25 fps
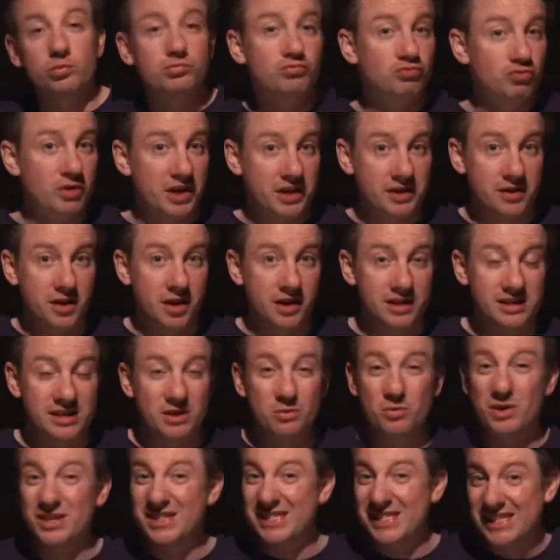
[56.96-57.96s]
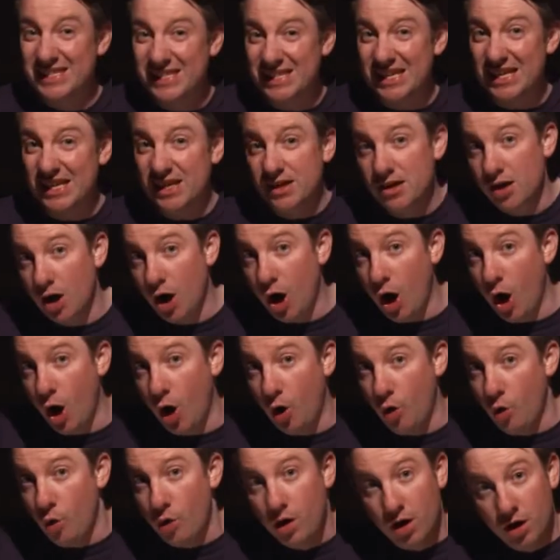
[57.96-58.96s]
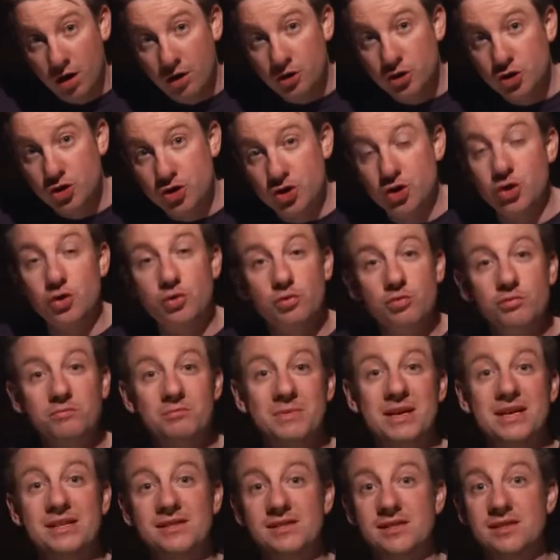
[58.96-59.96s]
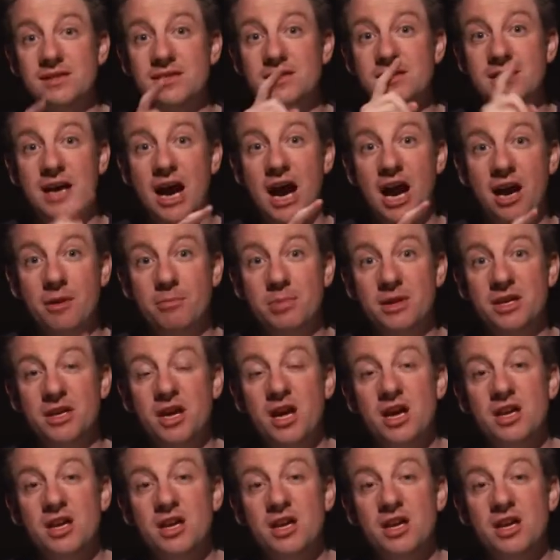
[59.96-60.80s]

written on it. And what CO2 means is carbon